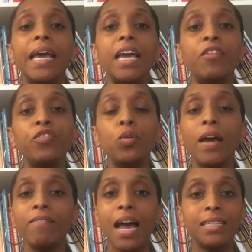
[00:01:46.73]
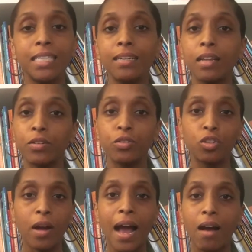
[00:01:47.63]
If you have not decluttered
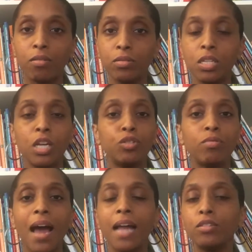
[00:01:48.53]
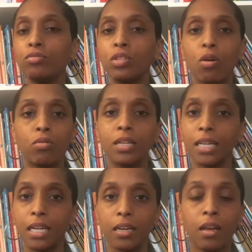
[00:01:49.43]
your house, do not do zone
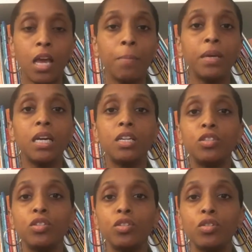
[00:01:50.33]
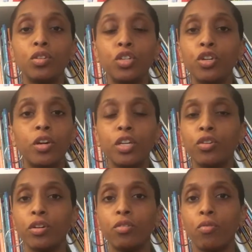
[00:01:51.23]
cleaning, because
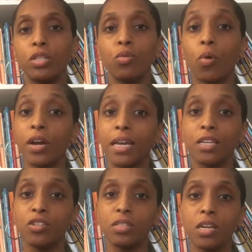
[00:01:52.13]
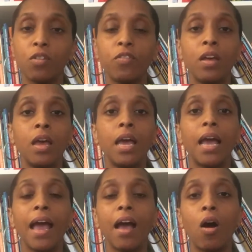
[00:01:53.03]
you're going to work against yourself.
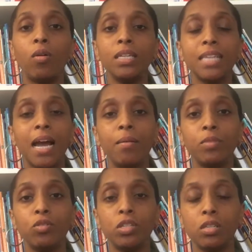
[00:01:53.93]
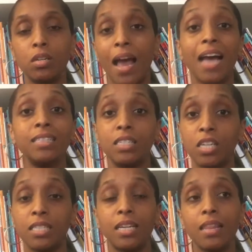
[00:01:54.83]
Only time you should, I
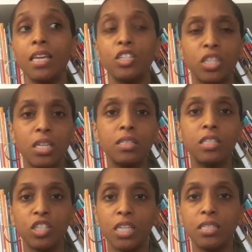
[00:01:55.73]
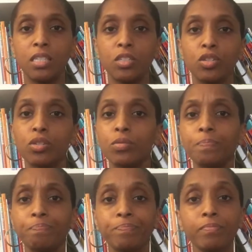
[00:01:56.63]
suggest, and I think Jen suggests this
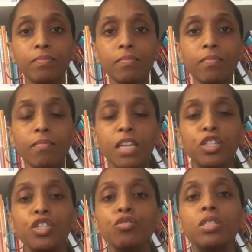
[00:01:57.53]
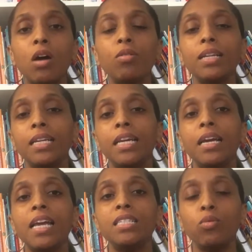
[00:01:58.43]
too, to do zone
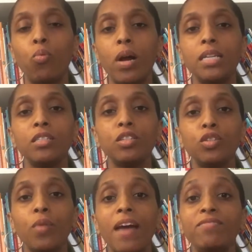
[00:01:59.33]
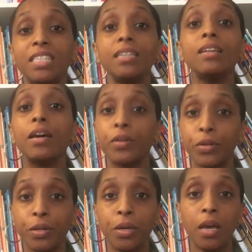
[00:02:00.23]
cleaning is once you have decluttered.